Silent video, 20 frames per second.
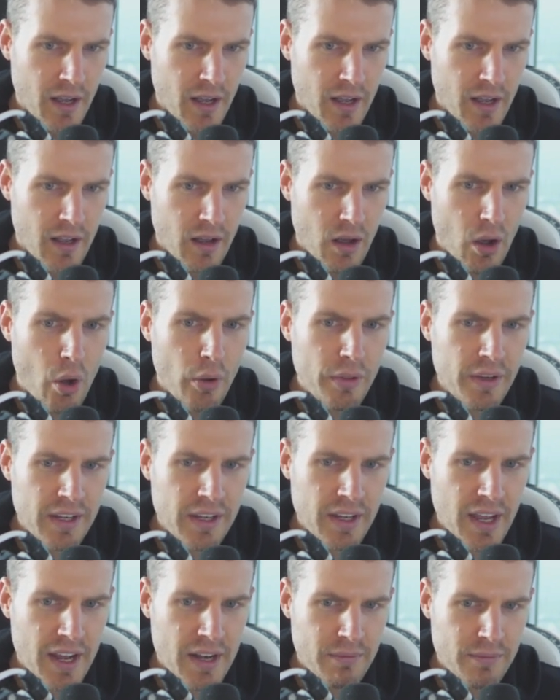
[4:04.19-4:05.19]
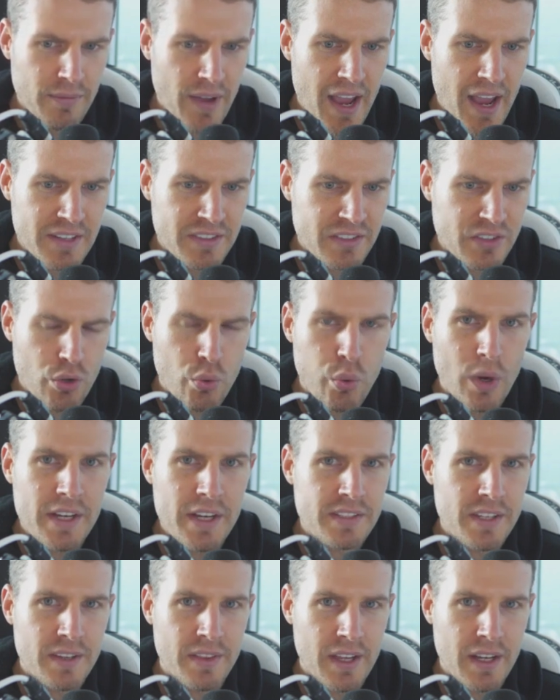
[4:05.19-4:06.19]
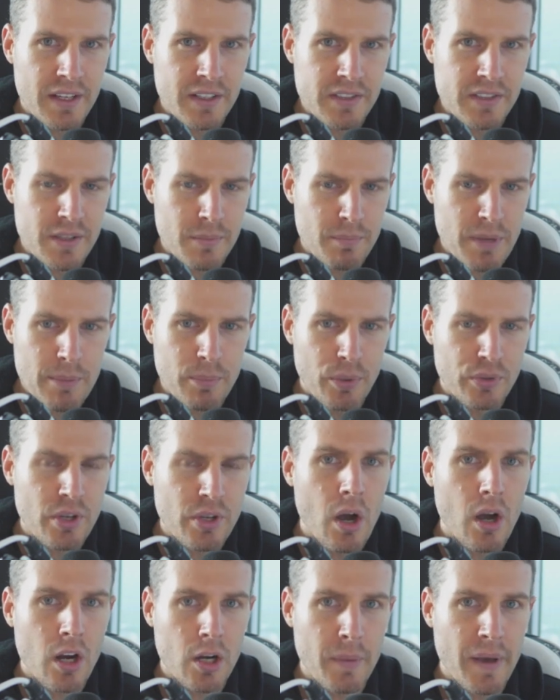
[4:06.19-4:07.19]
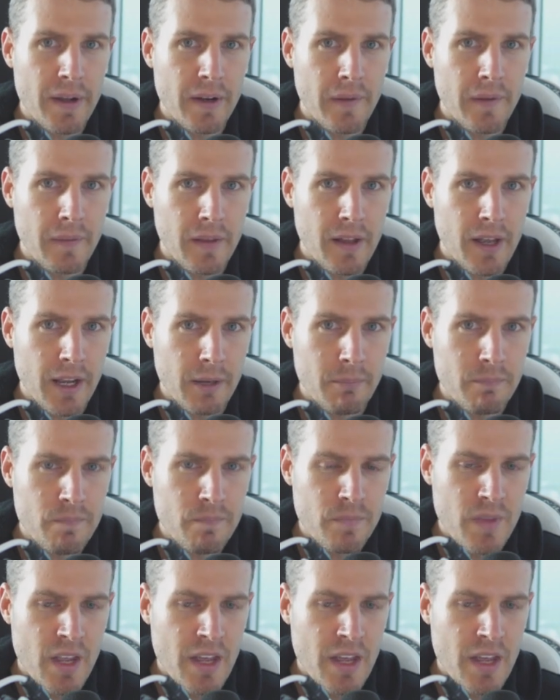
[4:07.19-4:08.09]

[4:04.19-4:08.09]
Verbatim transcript: uh, all the advanced crazy things that people talk about online.